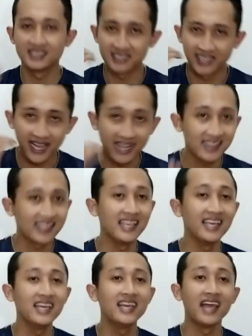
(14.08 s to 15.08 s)
stay
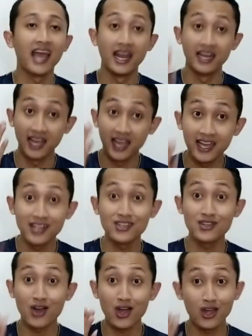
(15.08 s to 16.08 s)
healthy, and
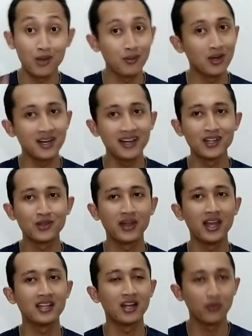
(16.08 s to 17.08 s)
enjoy home learning
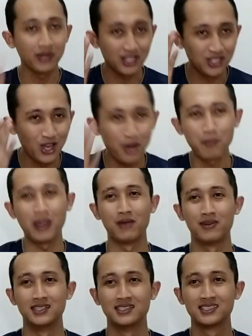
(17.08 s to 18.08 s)
together with your
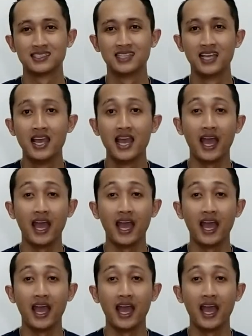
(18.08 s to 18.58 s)
parents.